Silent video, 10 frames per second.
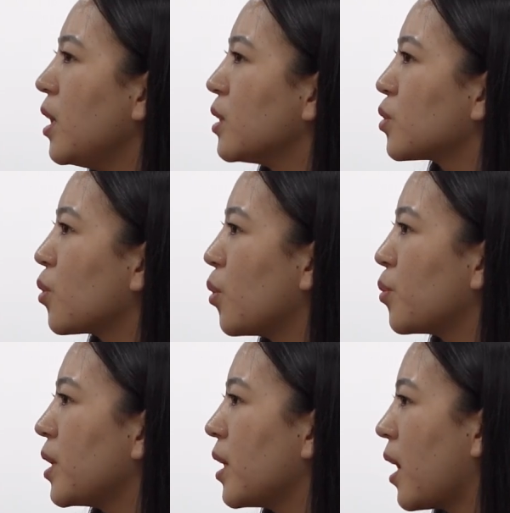So
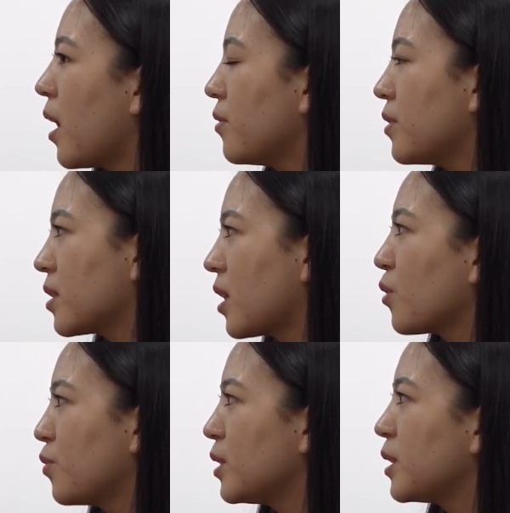we have a
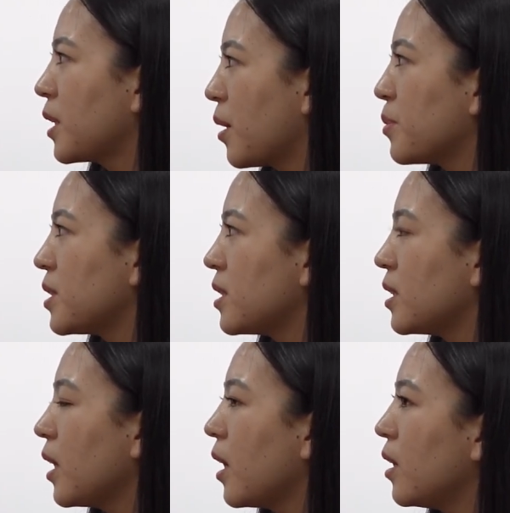crowdfunding
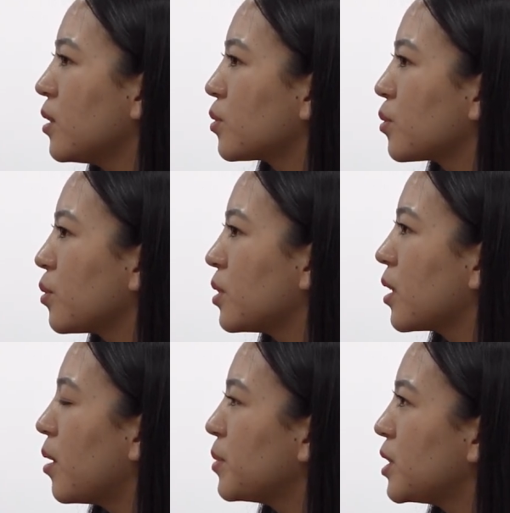committee. So the
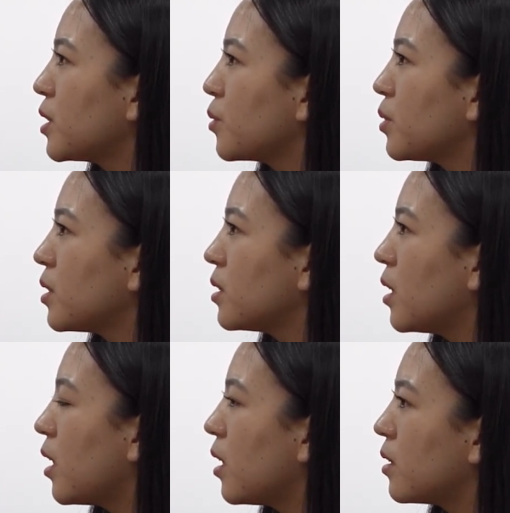committee will
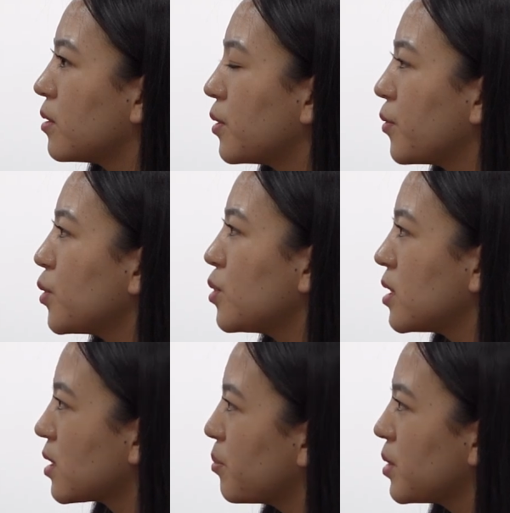review the
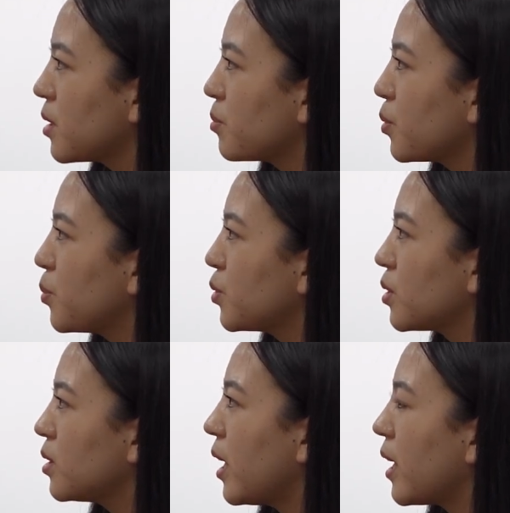submitted
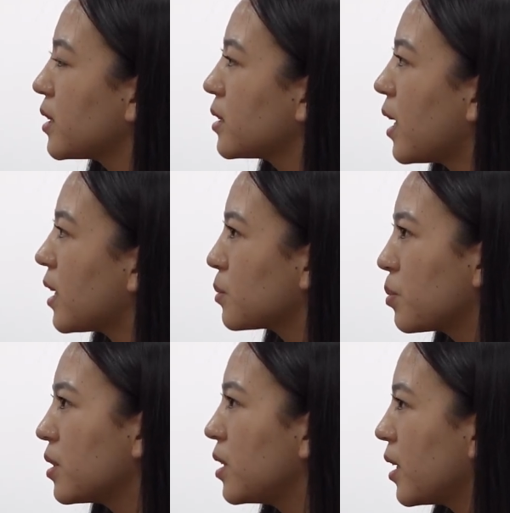proposal, and as
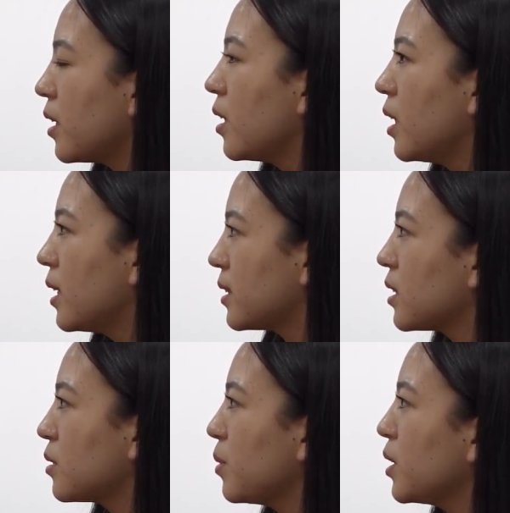per their
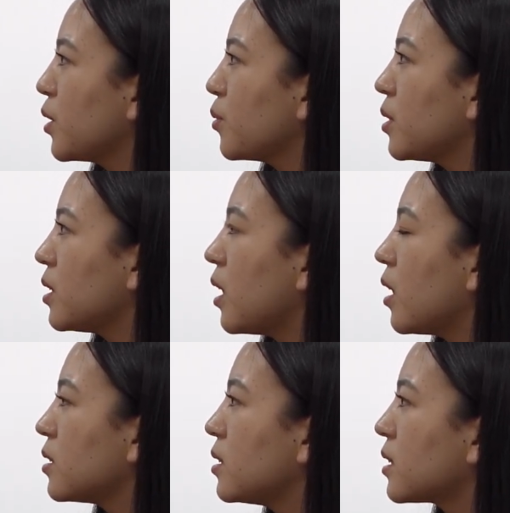assessment, they will
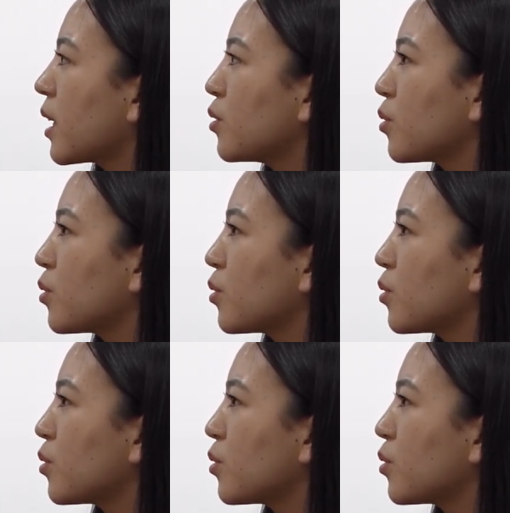decide